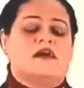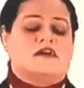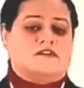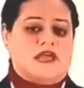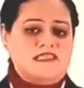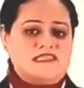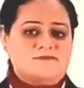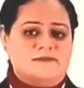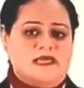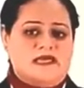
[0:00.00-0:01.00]
A rice
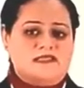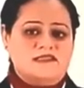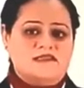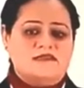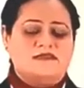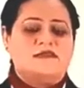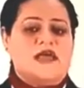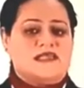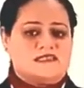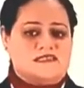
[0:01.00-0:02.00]
plant
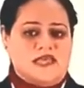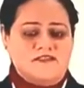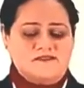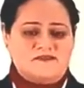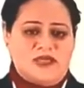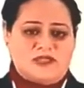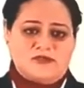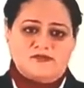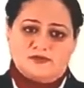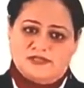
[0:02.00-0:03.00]
has a lifespan
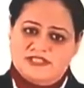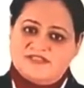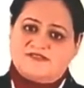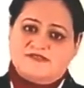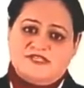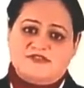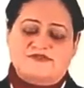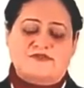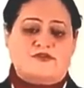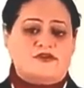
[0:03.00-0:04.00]
of only 3 to
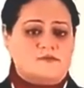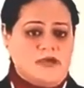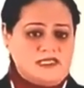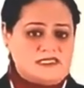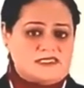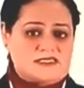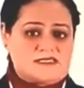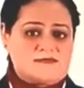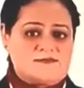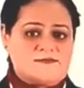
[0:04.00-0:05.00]
4
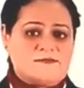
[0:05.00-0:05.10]
months.